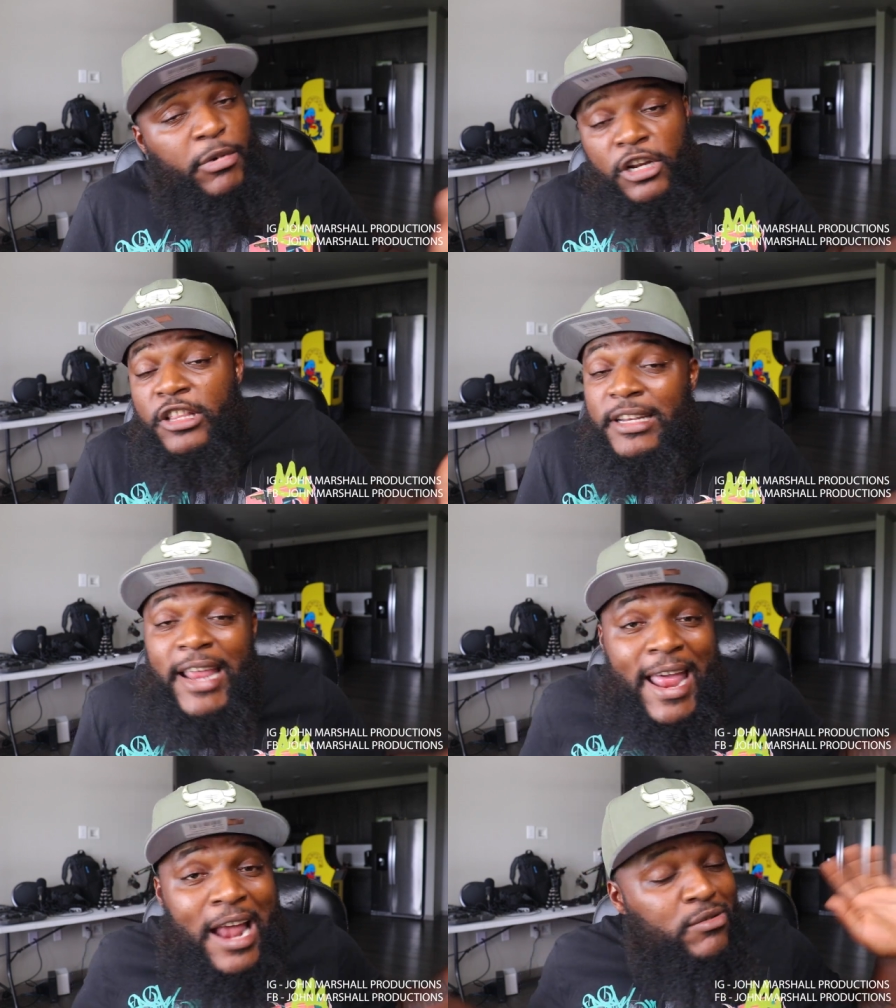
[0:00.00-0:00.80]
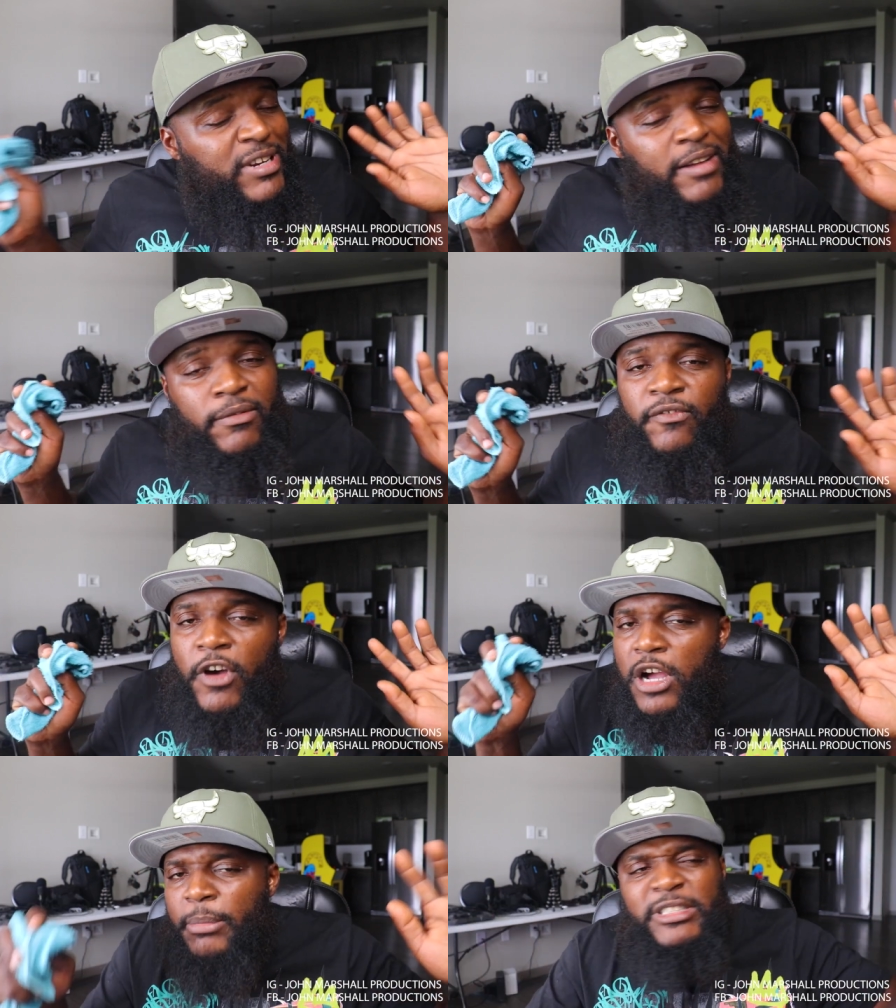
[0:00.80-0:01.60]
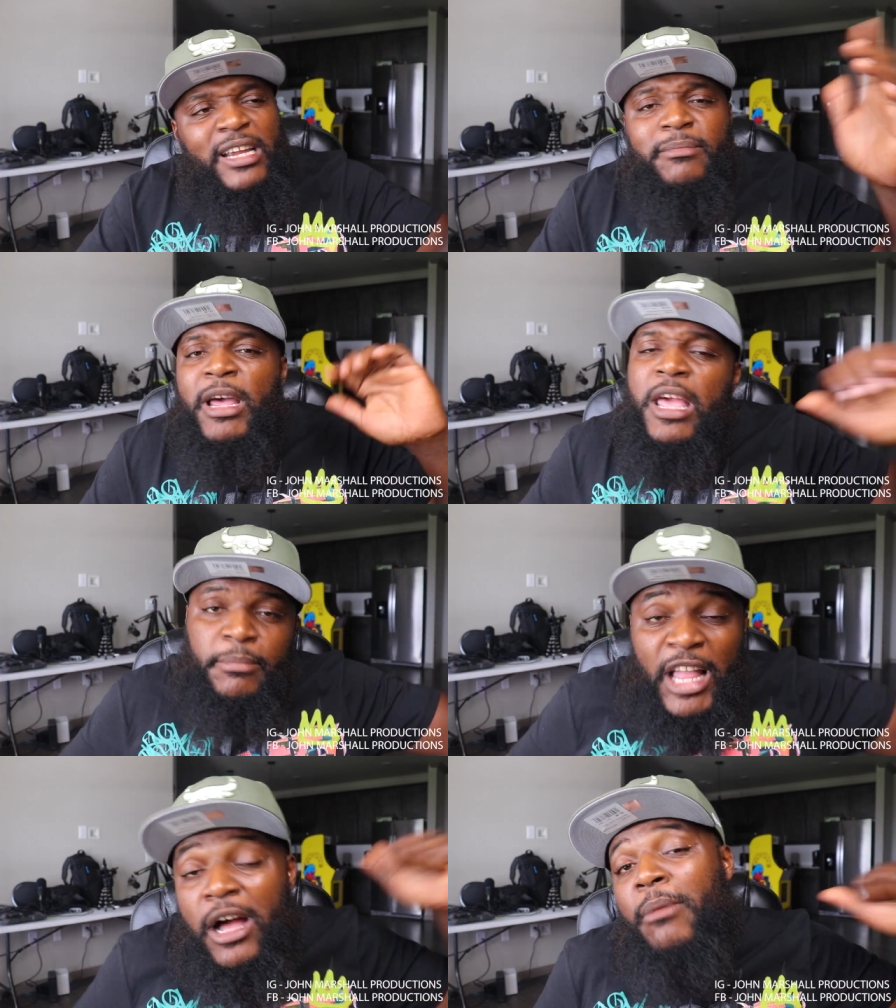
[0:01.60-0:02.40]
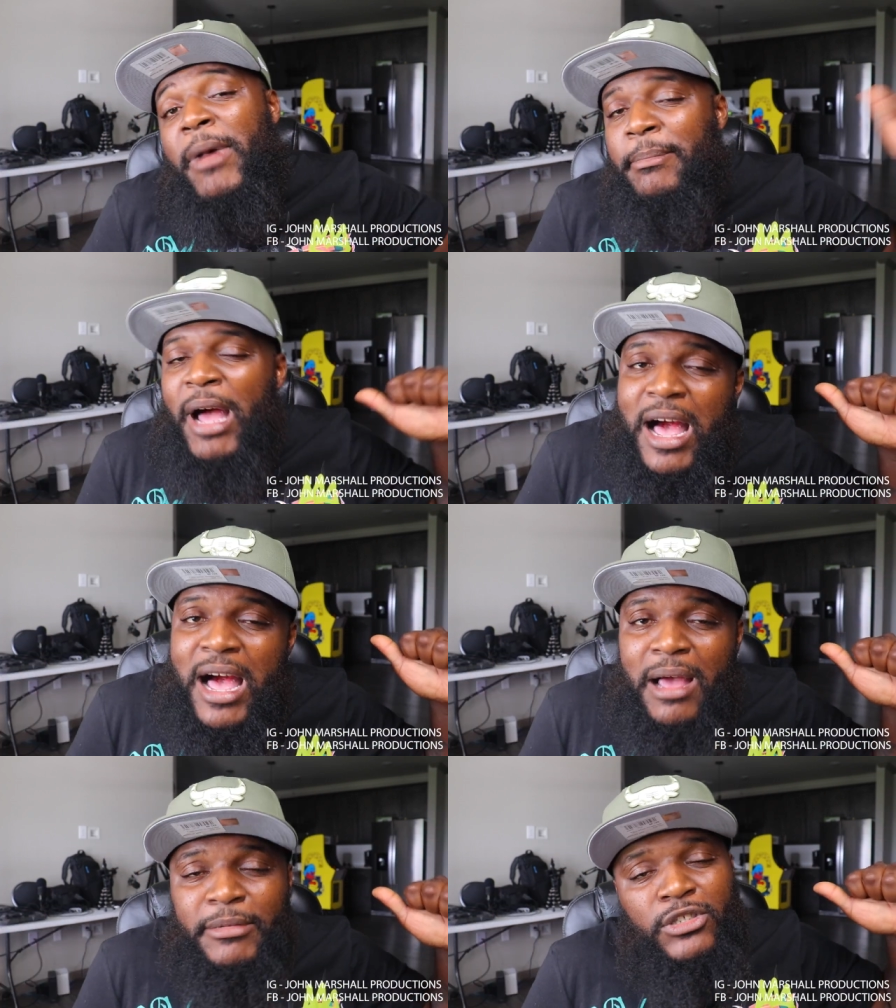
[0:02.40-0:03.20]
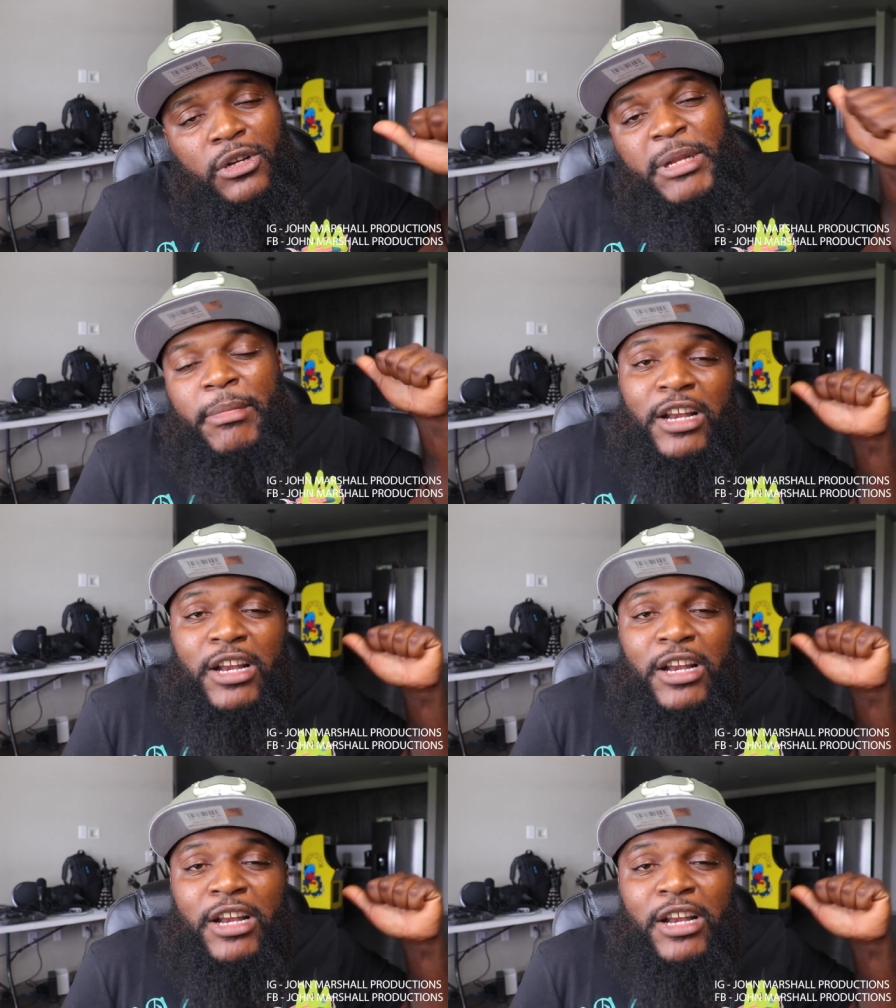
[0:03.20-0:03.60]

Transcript: But other than that, I don't give a fuck. Besides, all my moms, you know what I mean?